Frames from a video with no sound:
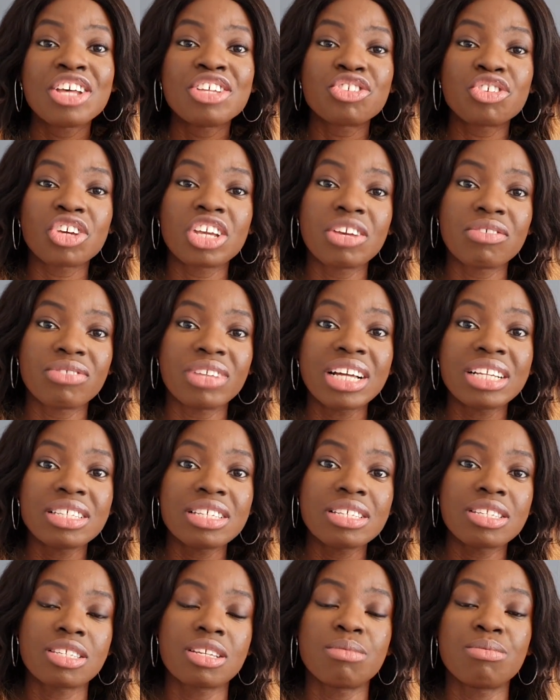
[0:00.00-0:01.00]
So if that
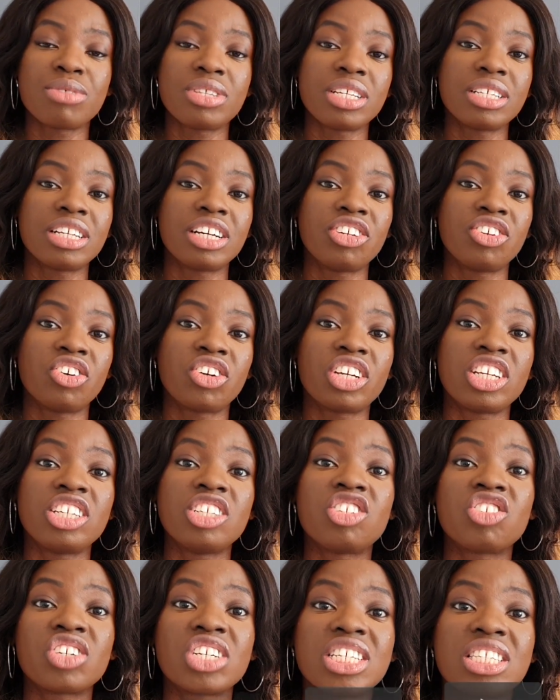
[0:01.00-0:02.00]
is something that you're
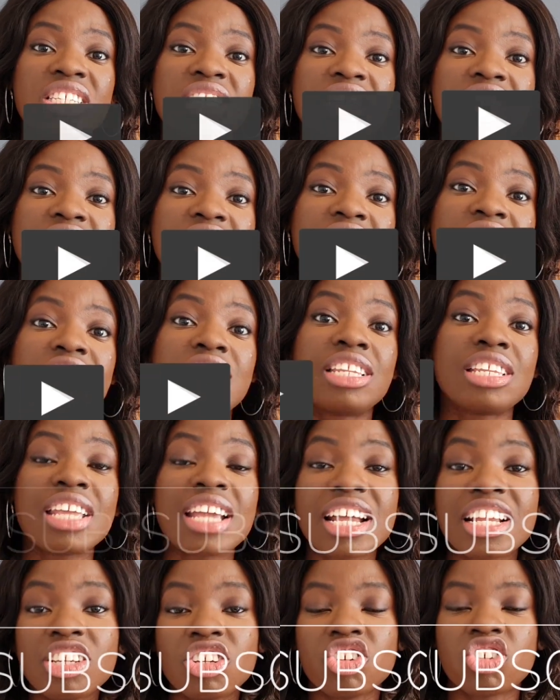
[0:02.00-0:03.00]
interested in,
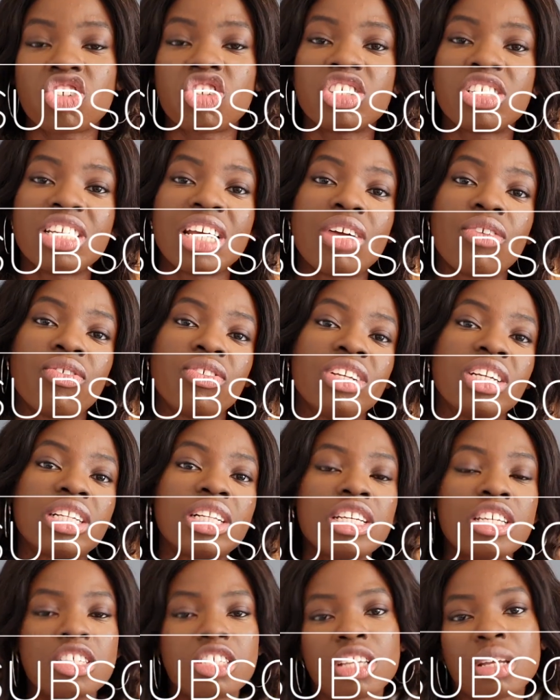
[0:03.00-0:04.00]
then you should
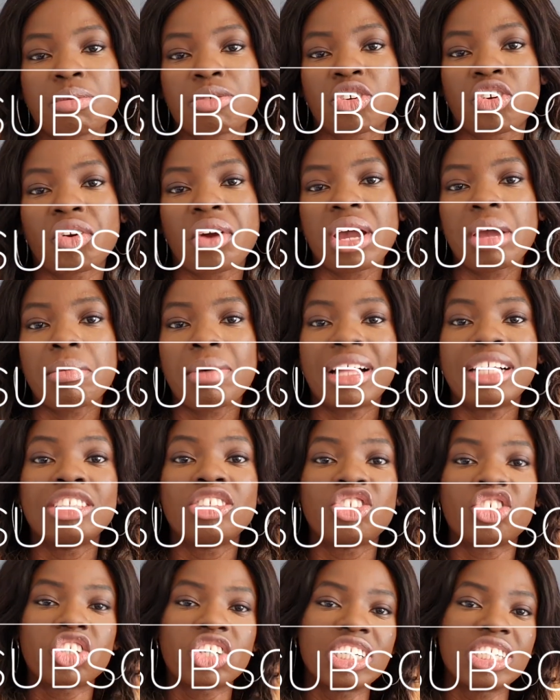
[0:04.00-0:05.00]
definitely subscribe
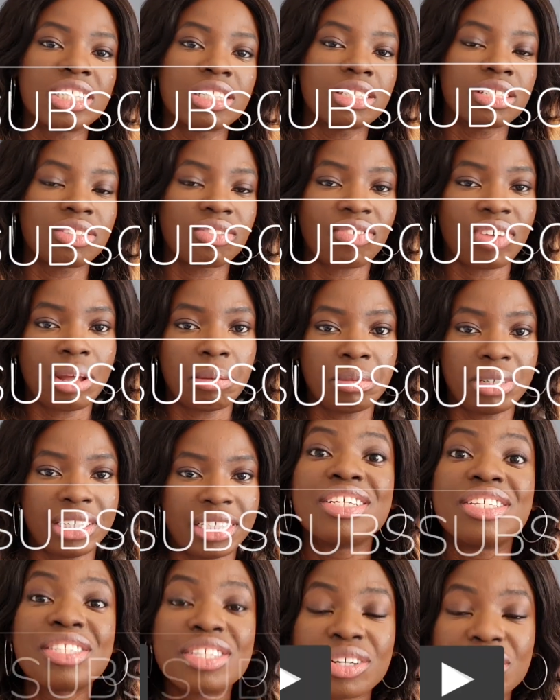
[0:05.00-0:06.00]
and join this
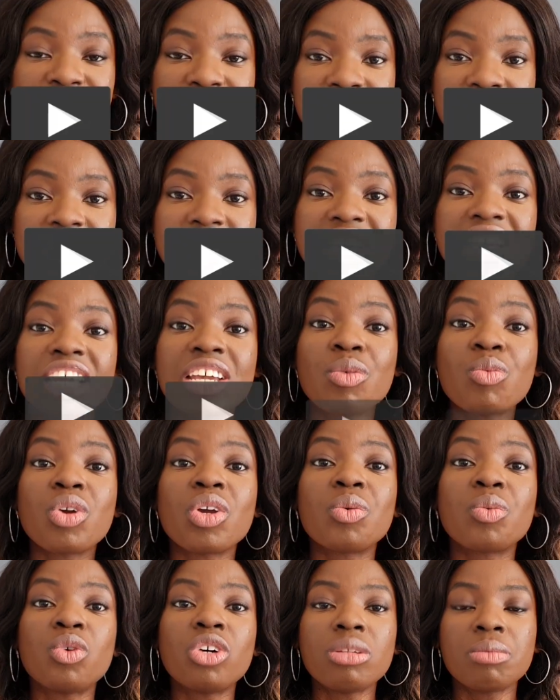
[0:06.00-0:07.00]
family. So today
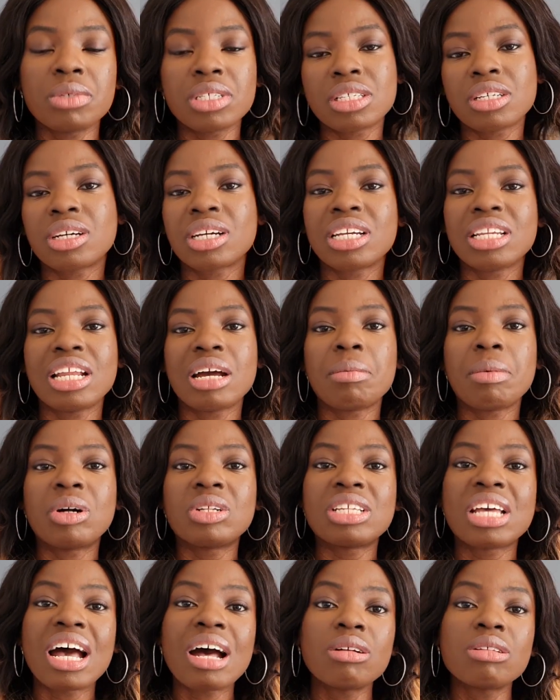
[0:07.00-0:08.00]
we would be talking
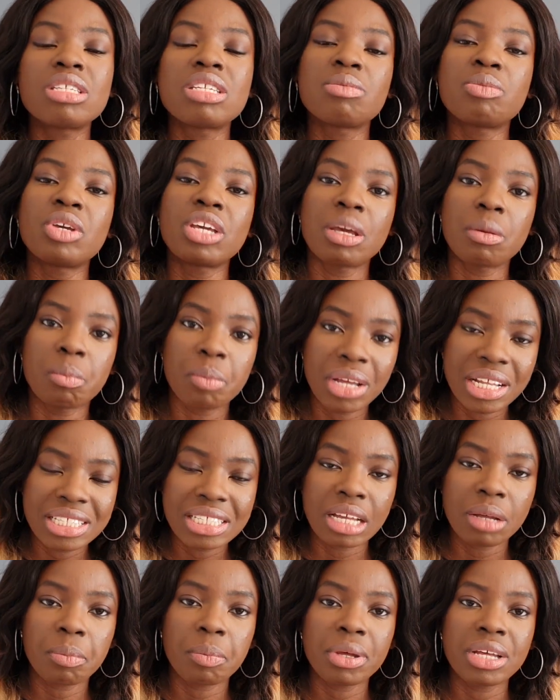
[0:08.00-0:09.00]
about how to be a
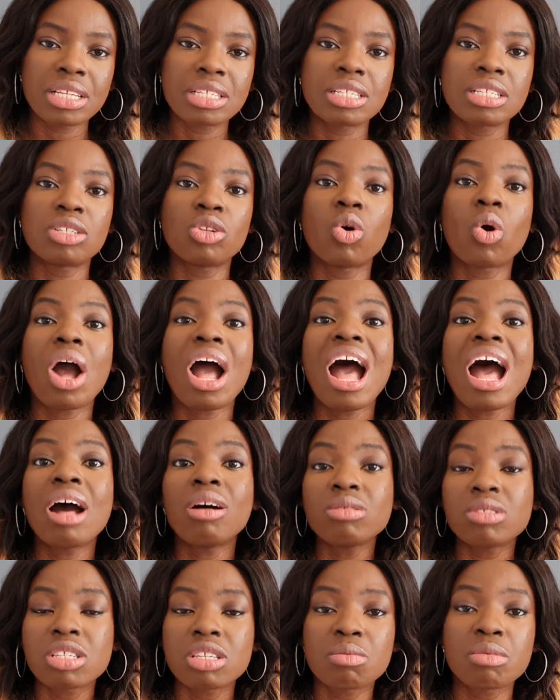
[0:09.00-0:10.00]
better person, or
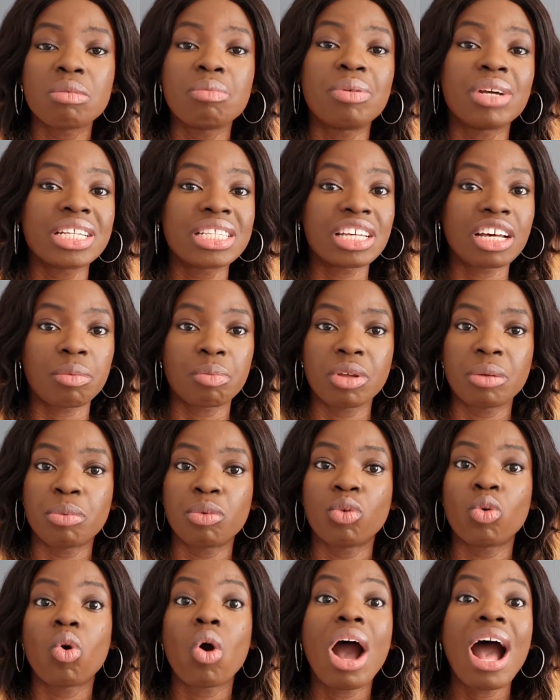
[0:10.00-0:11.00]
how to be better
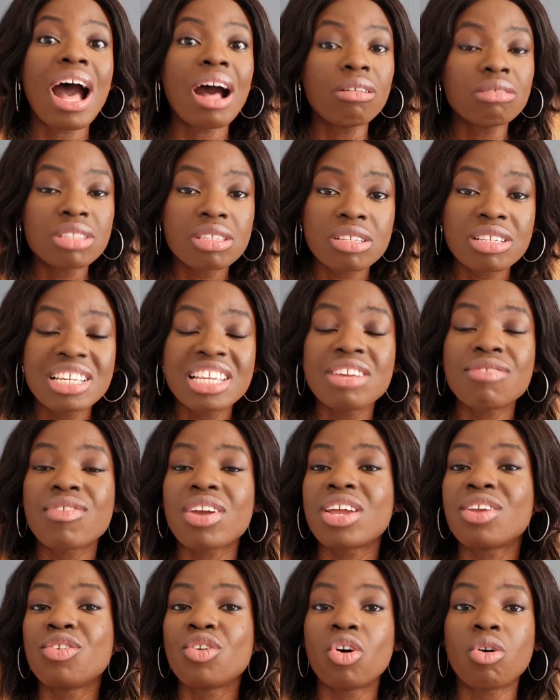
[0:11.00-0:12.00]
people, how to live
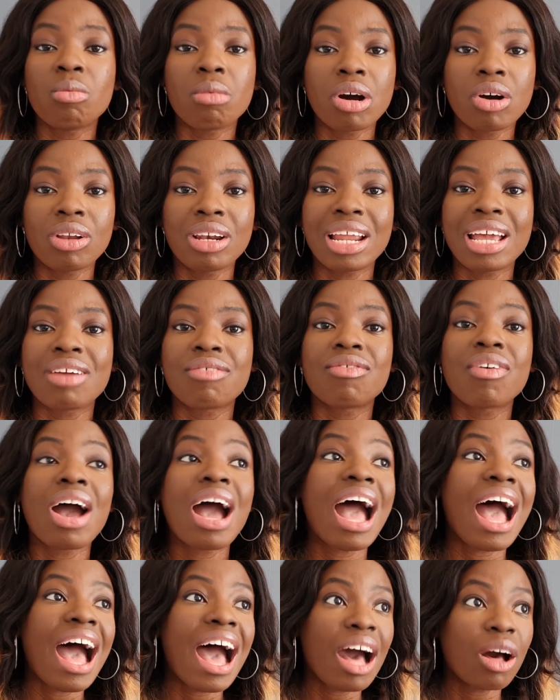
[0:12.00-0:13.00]
a normal life,
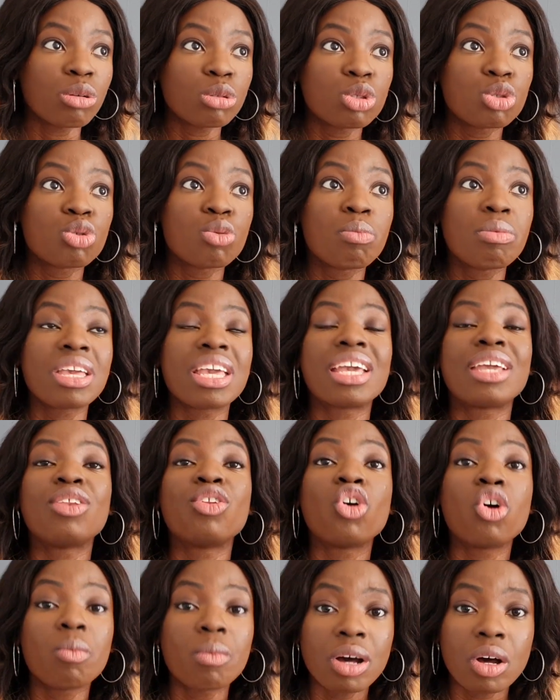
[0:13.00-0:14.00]
how to be
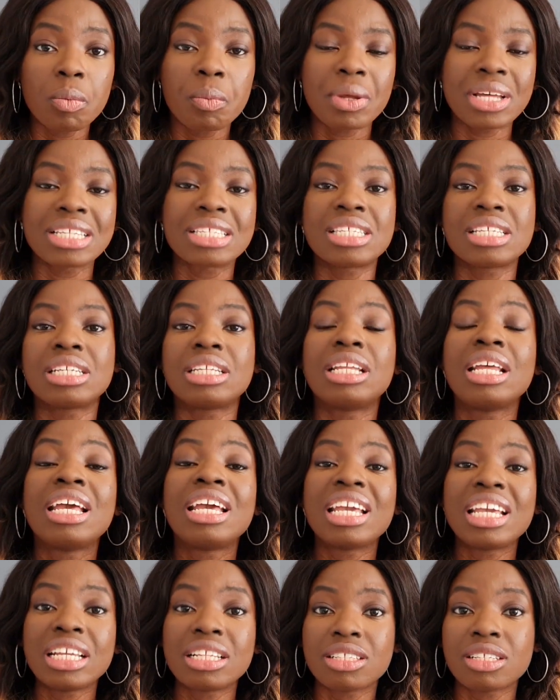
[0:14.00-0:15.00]
a normal person
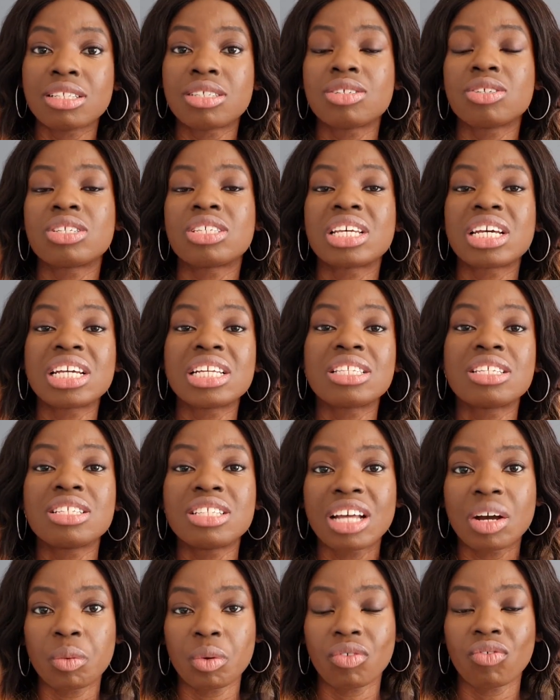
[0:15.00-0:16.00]
in the society
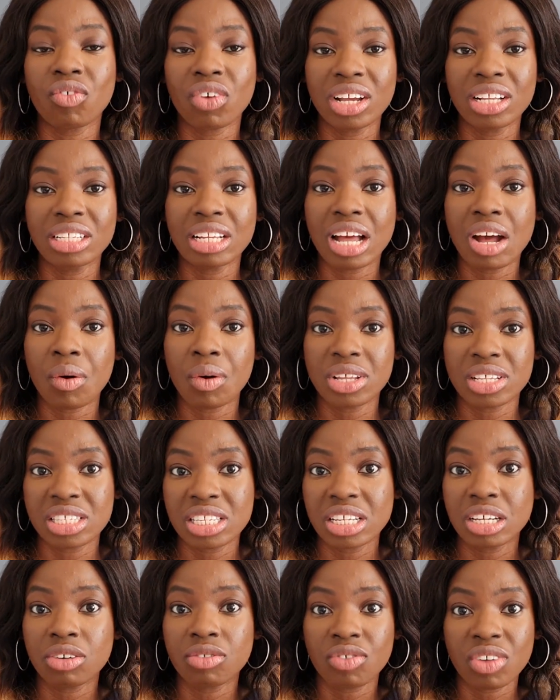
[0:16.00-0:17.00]
that we find
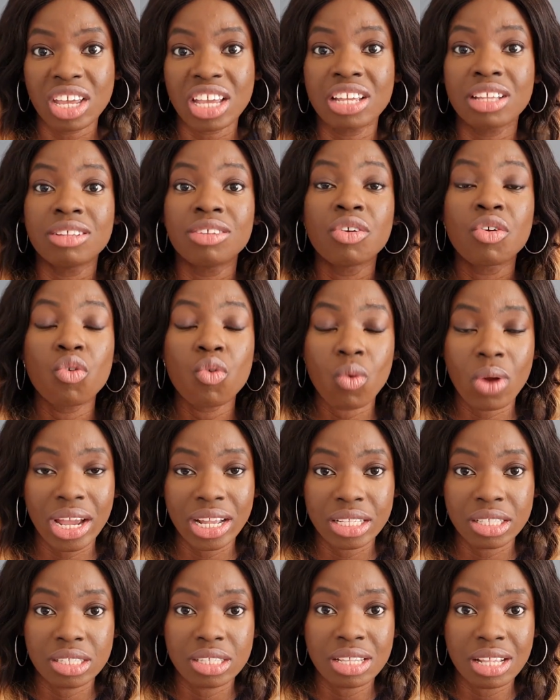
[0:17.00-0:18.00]
ourselves in
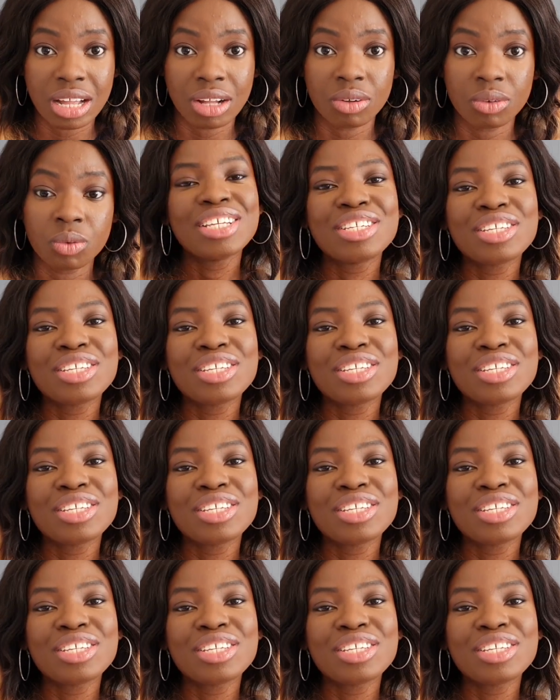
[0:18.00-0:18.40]
right now.